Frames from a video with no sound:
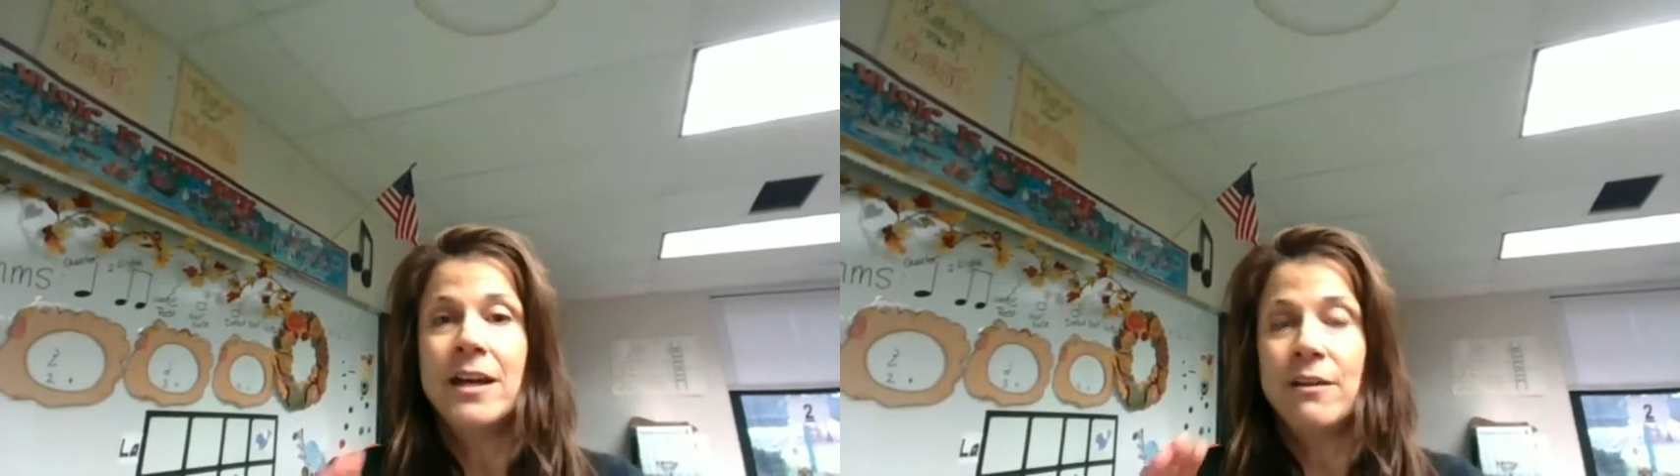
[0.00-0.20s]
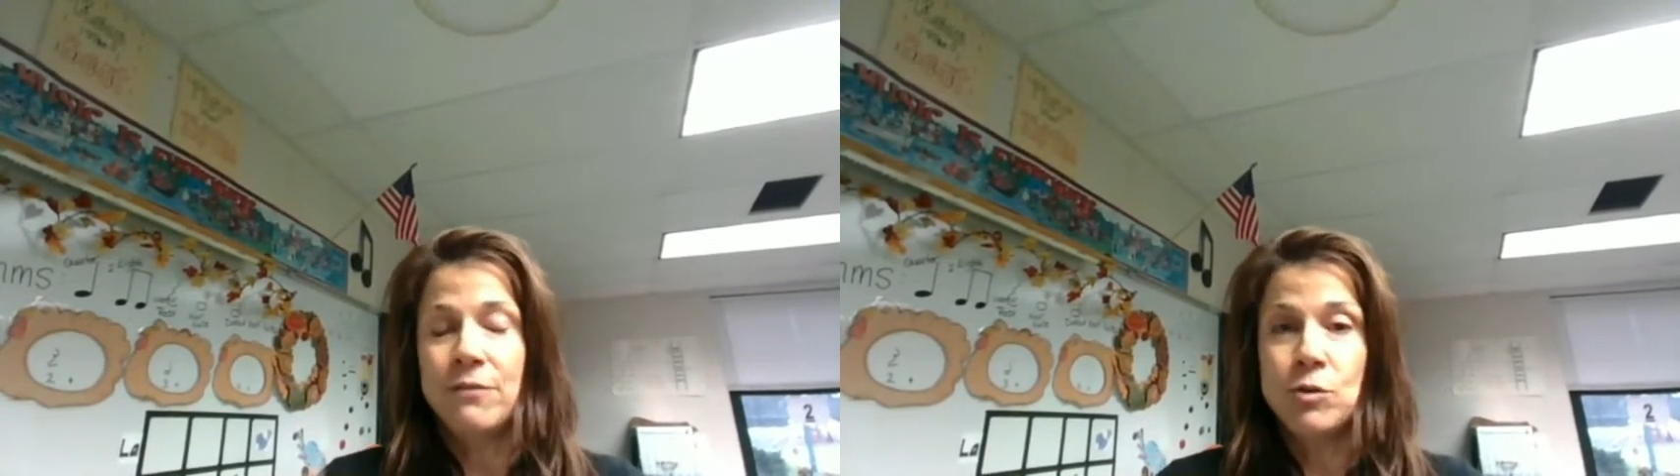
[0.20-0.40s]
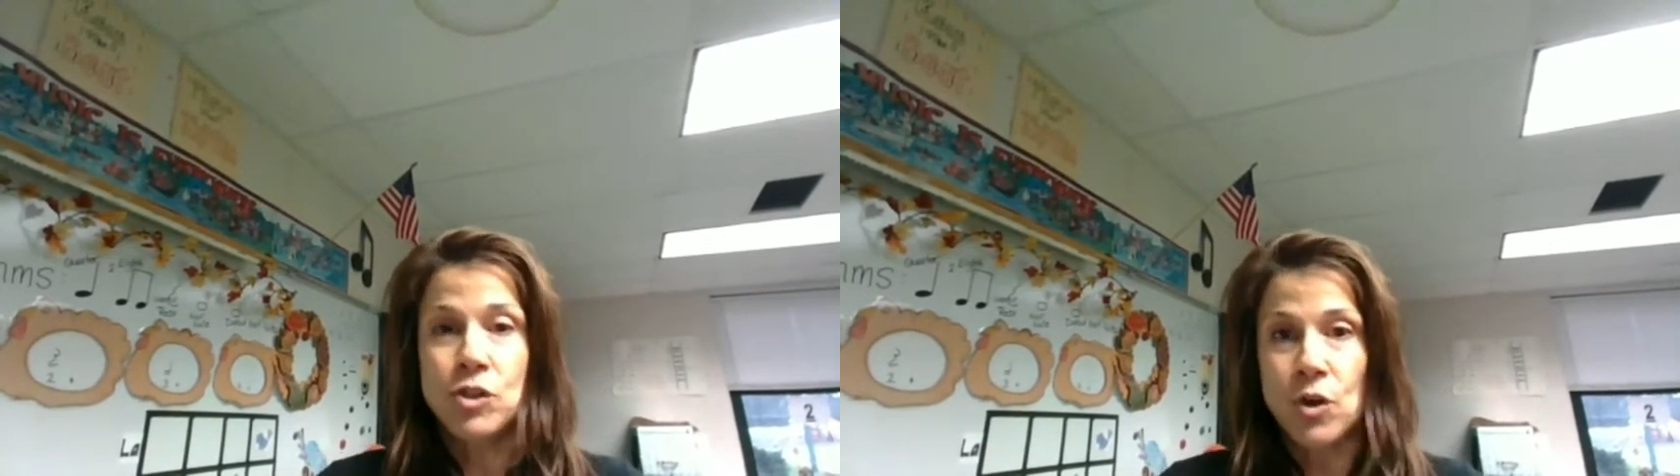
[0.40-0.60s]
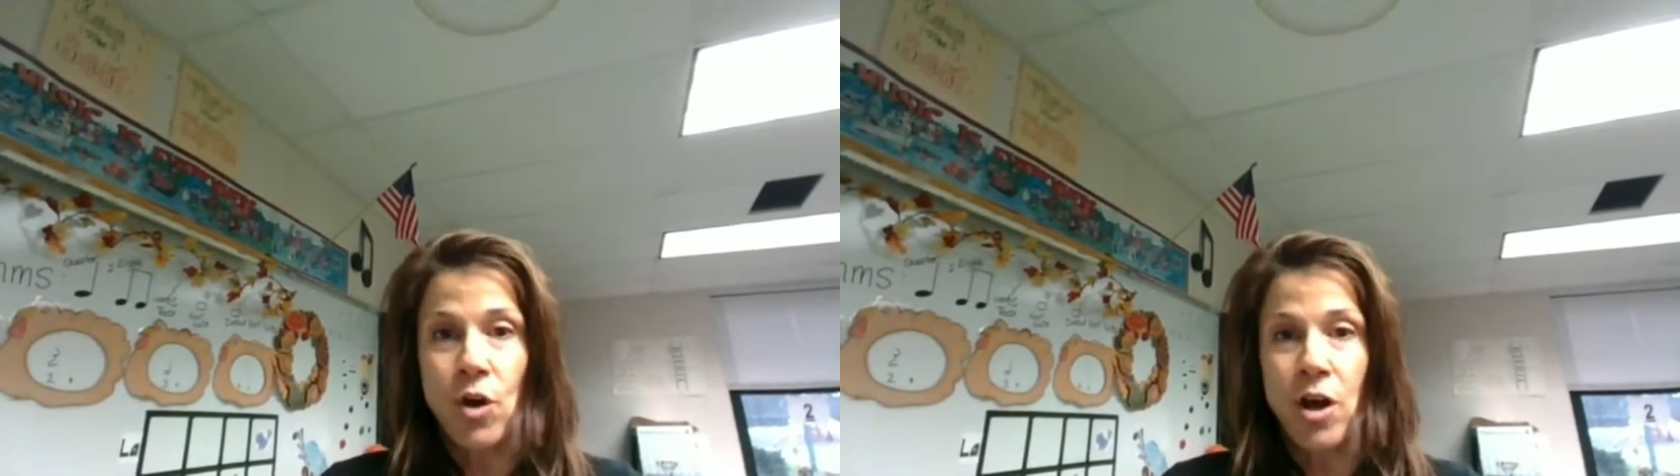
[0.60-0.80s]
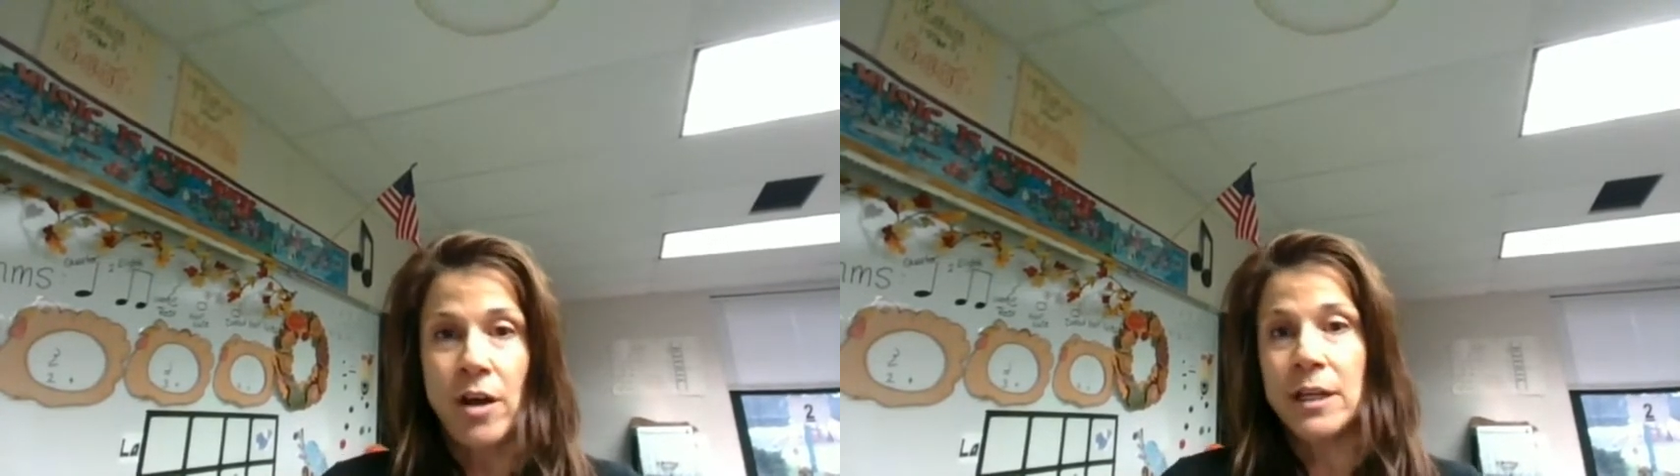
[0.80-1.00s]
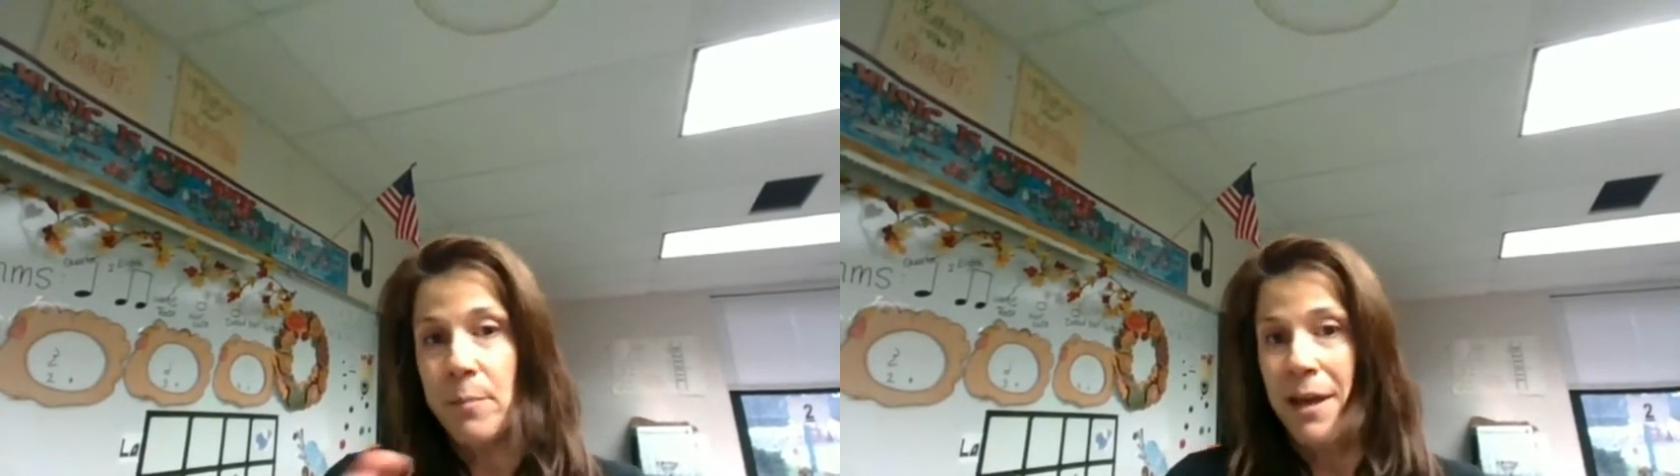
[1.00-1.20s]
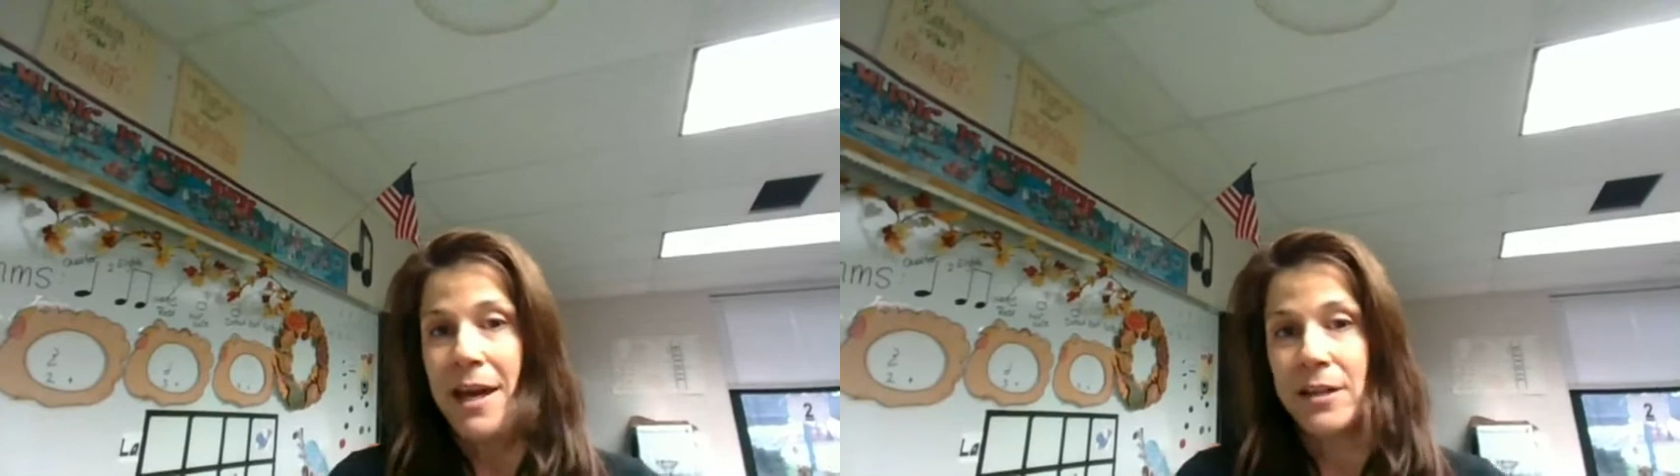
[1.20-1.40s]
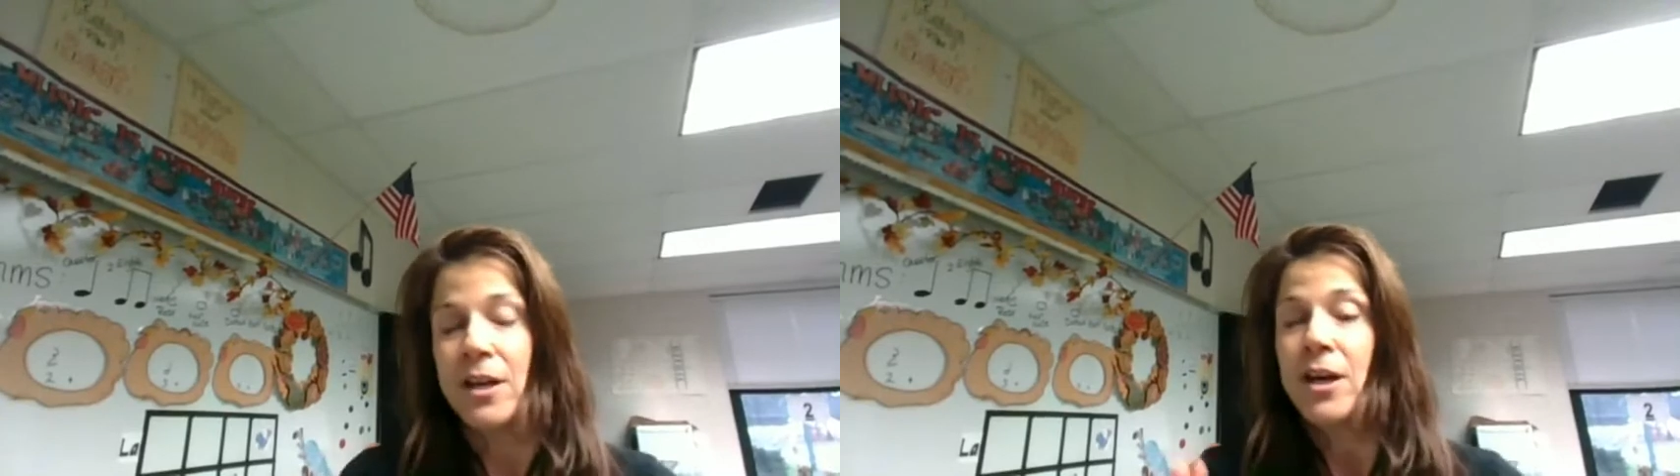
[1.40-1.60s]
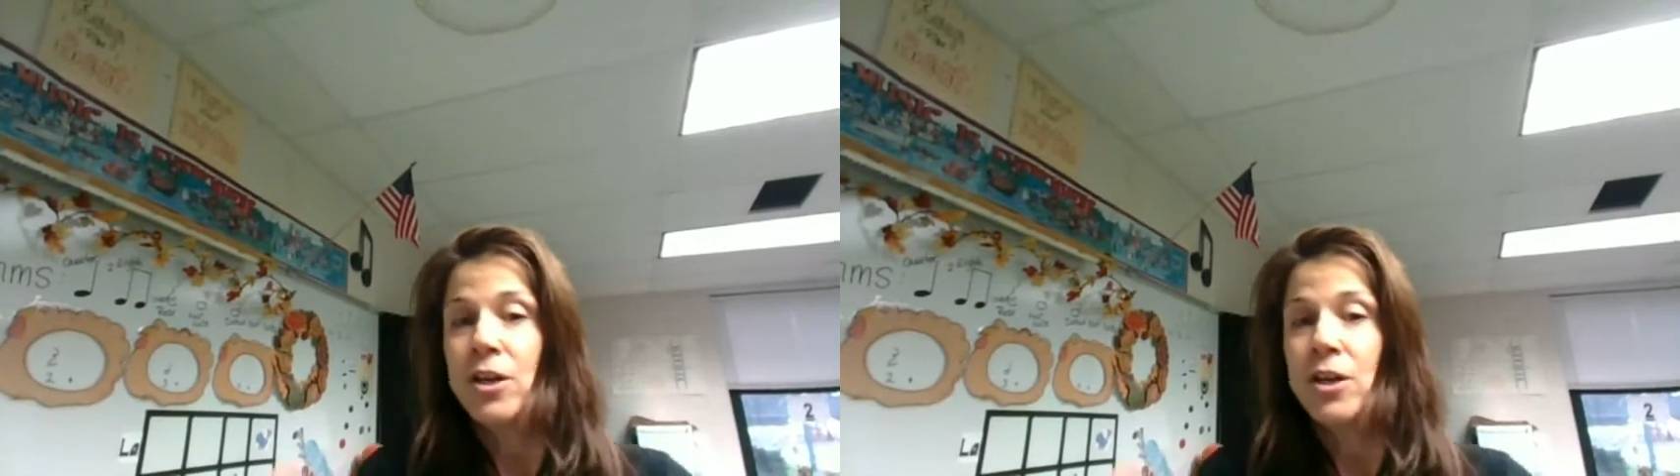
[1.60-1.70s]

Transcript: If you saw in a band,